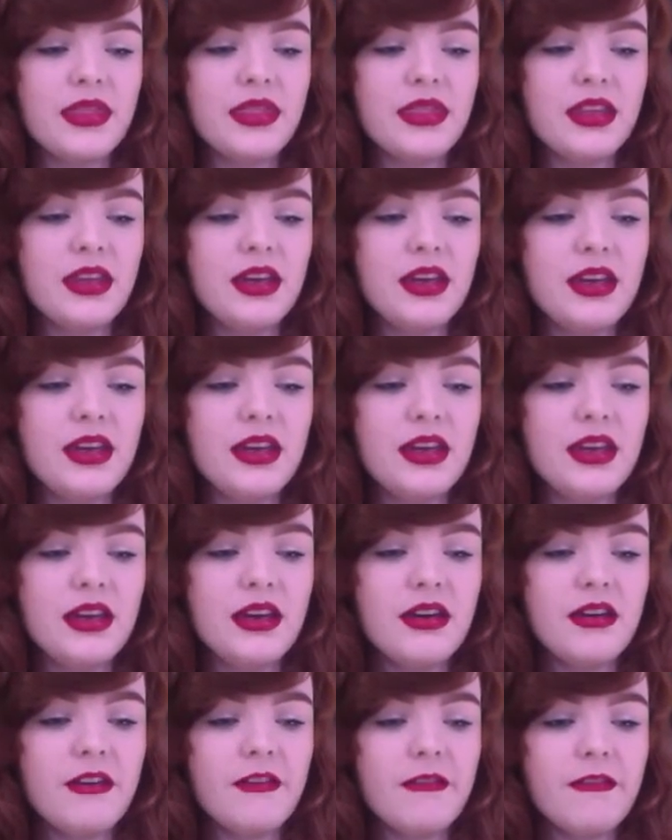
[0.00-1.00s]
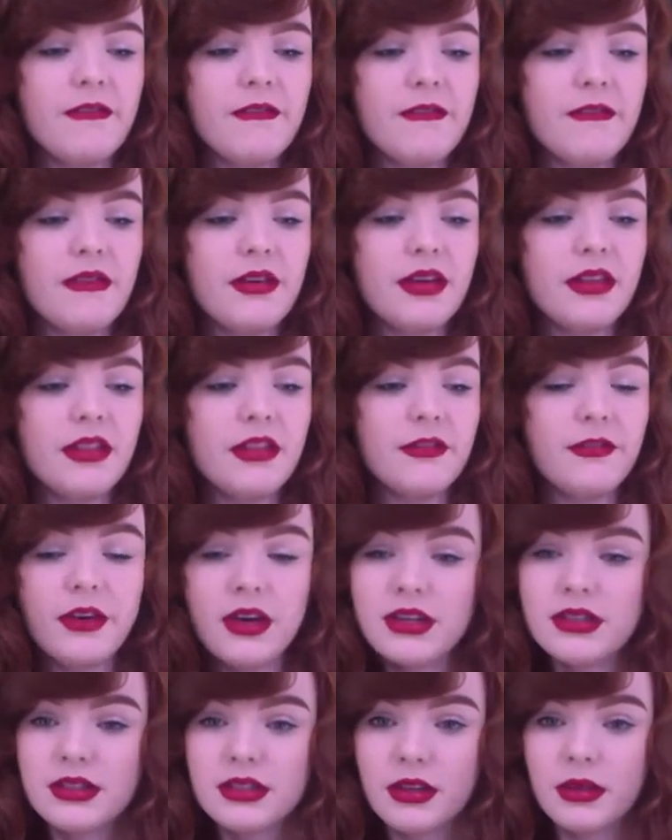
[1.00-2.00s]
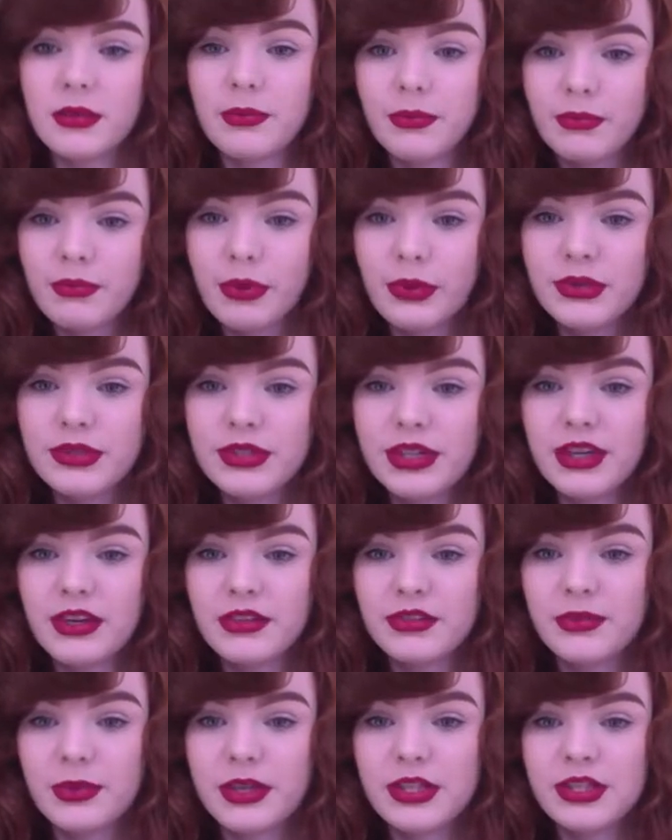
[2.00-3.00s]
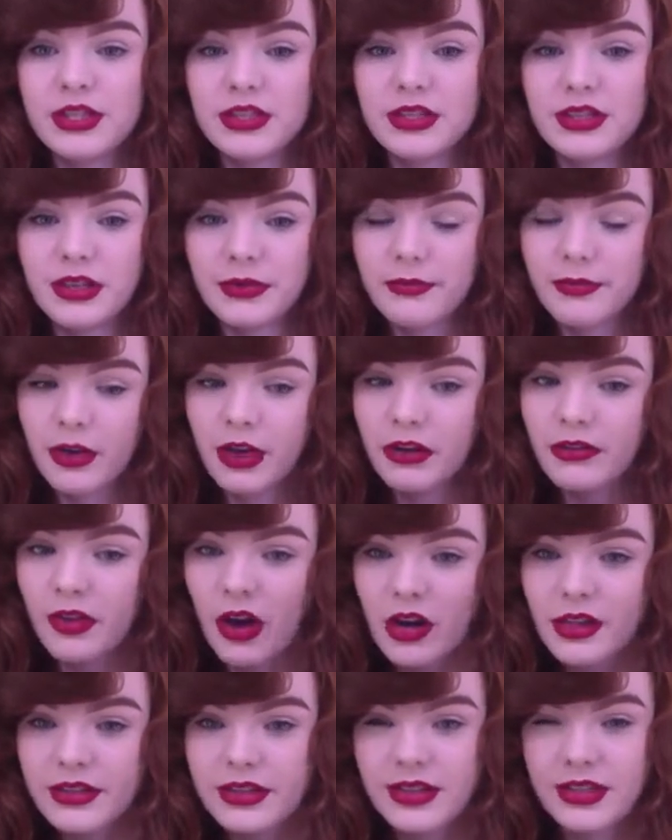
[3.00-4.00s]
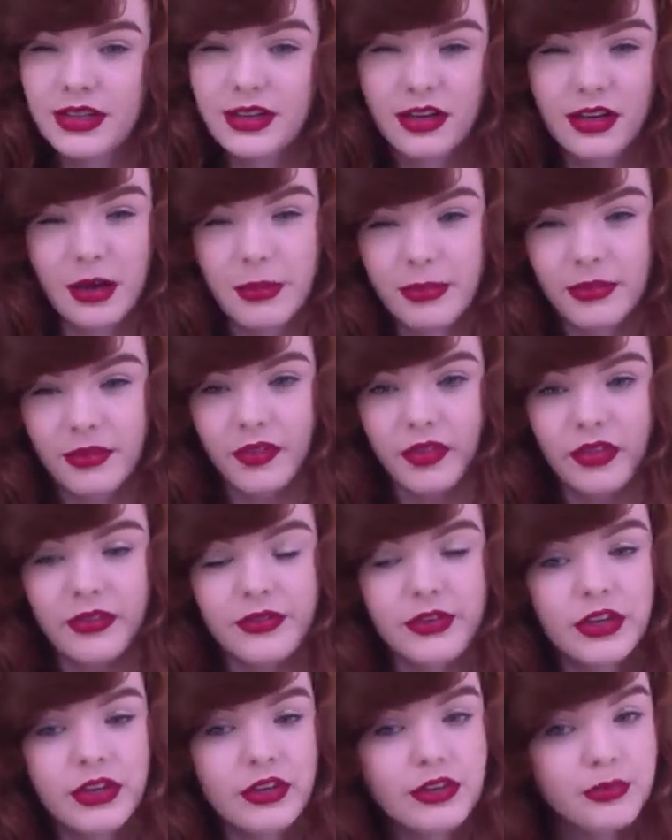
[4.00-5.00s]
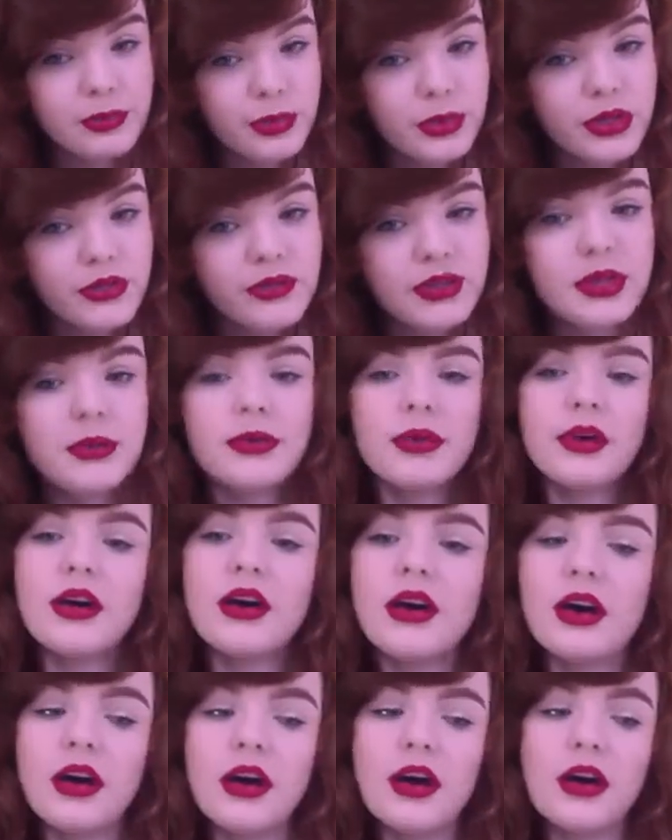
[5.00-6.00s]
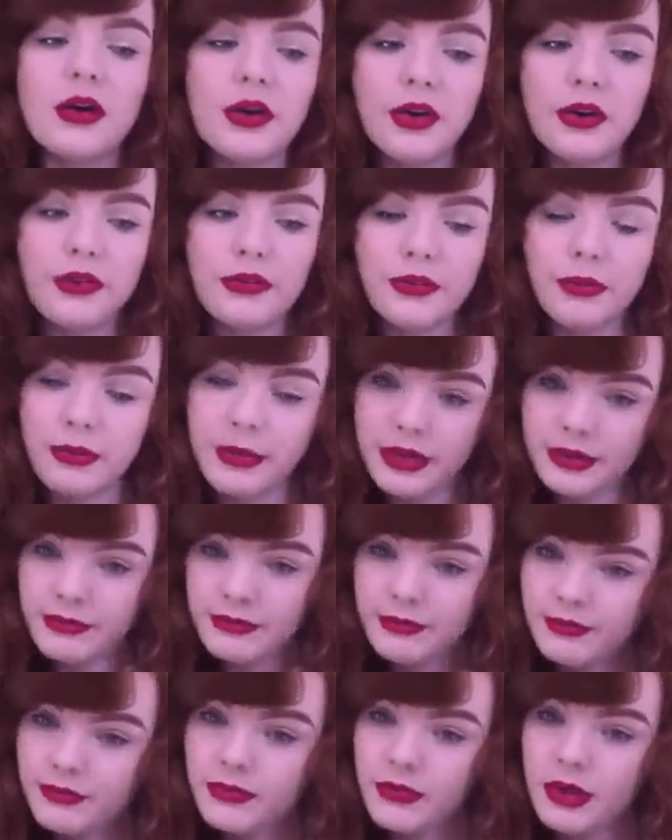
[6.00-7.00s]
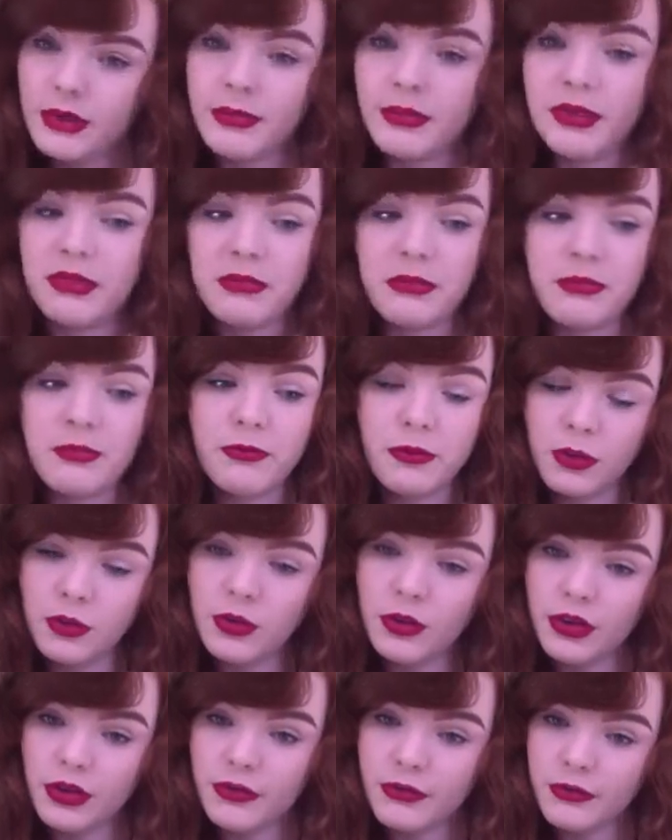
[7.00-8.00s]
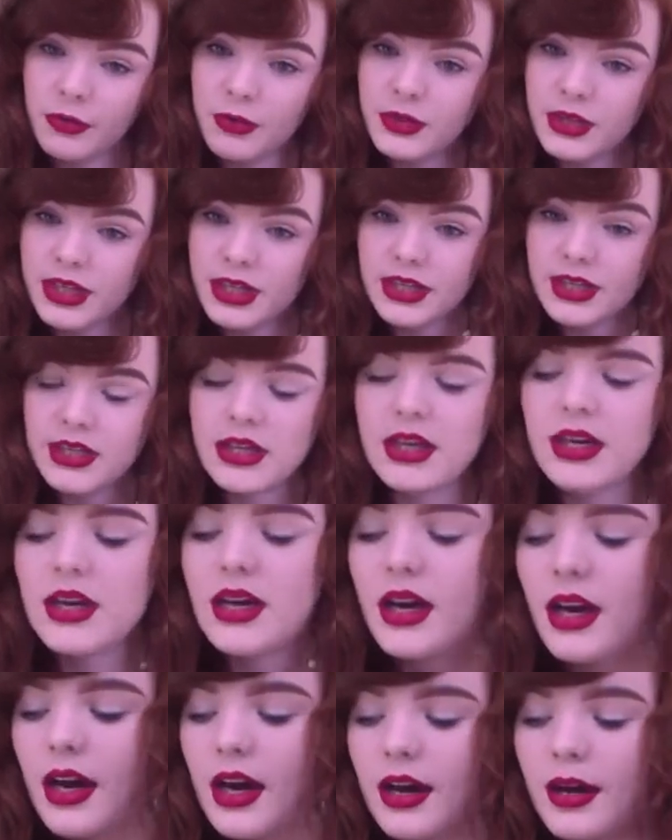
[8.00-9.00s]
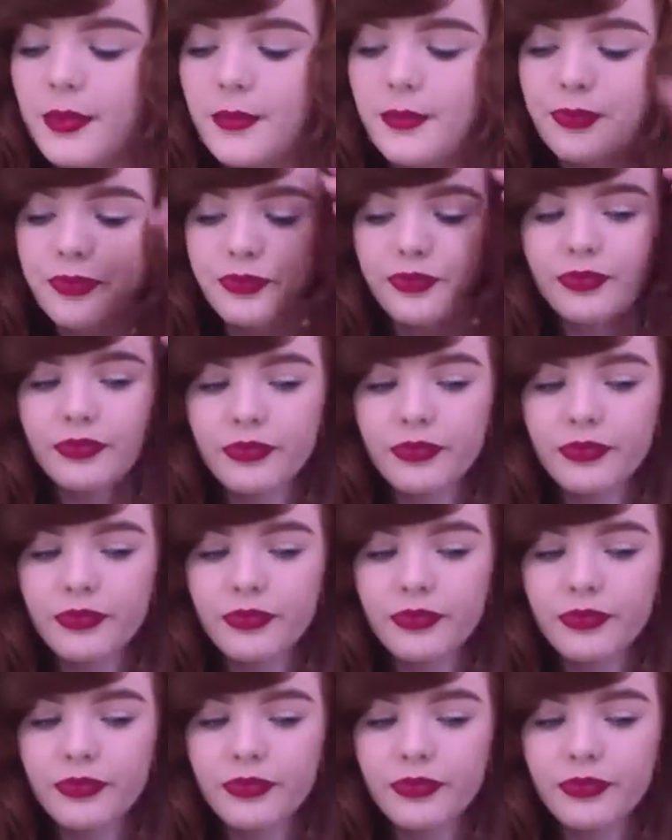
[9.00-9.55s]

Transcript: The first, mostly asked questions I've answered in a couple of other videos briefly, but I'll go through my full kind of routine. I've